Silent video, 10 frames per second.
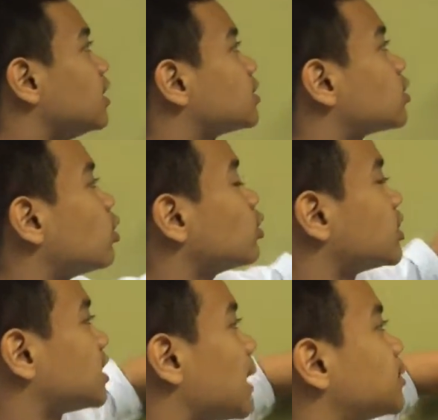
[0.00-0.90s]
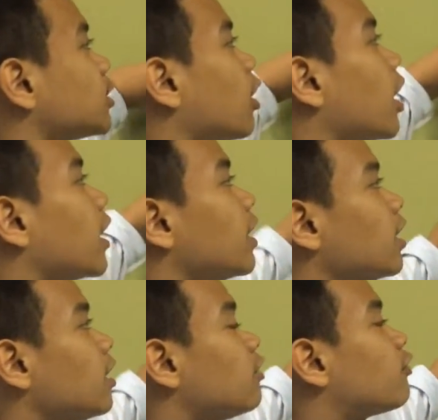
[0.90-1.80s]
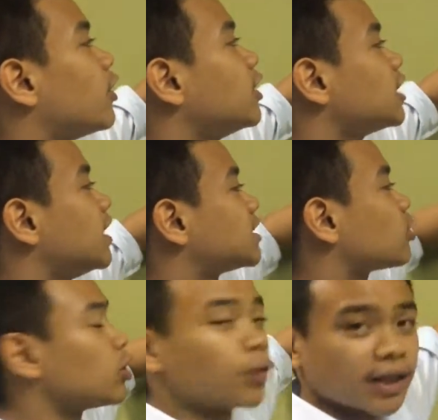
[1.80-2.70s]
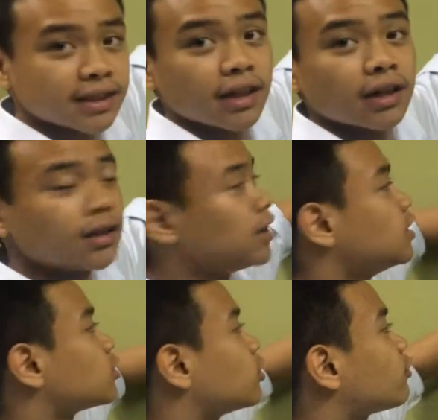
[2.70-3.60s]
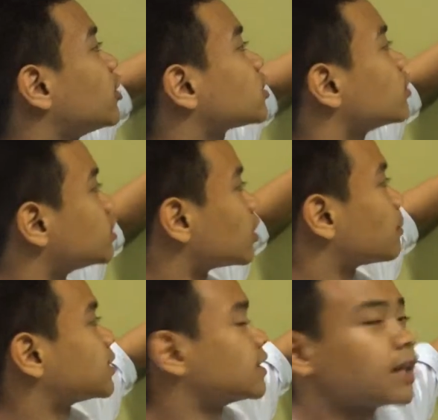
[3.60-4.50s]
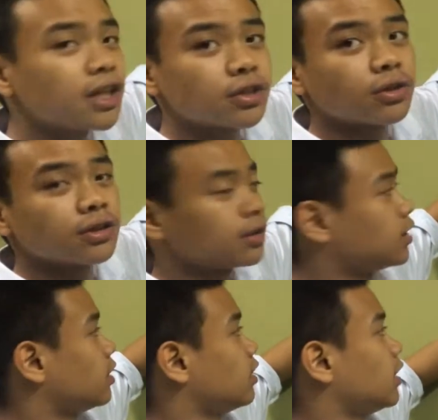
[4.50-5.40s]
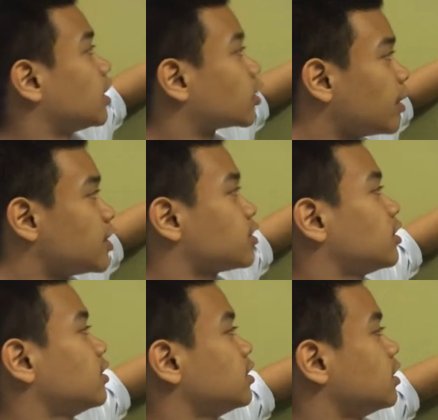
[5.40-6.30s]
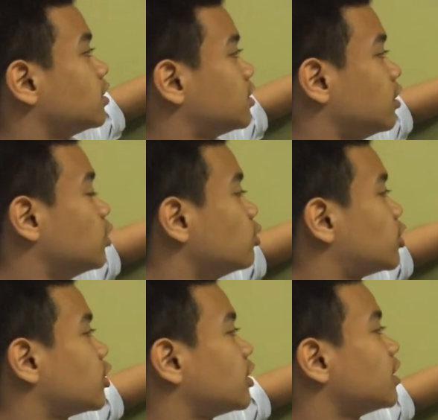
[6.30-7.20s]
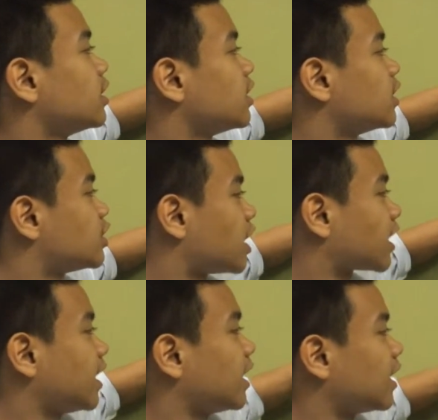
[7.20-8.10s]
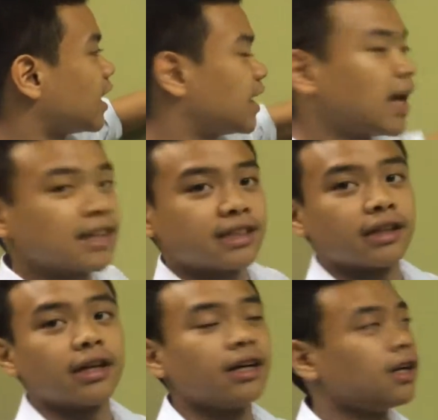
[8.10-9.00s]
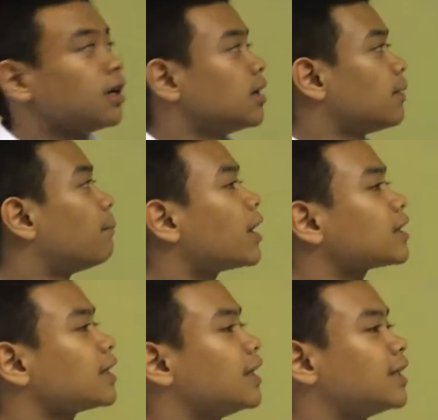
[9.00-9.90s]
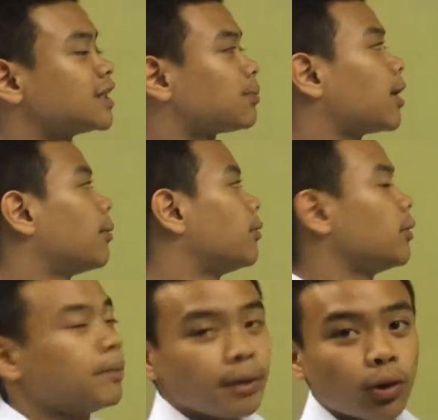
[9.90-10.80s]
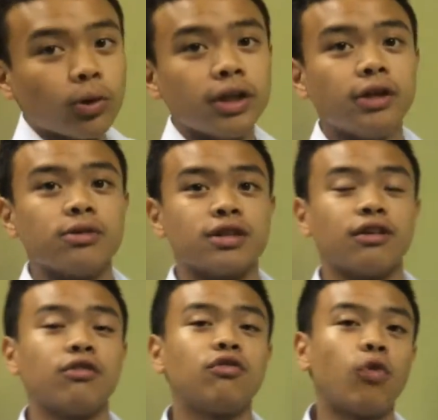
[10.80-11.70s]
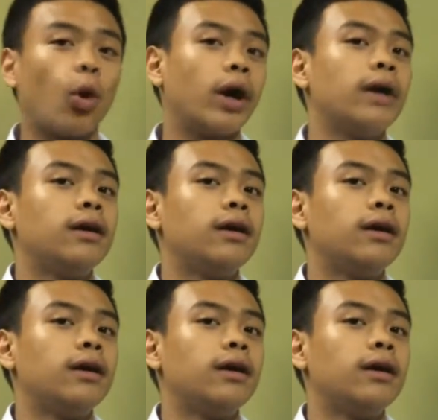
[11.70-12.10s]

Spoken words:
So the steps are, first, it's called RESCA. So the first one is representation, equation, solution, checking, and answer. But in this problem, we'll be only using 4.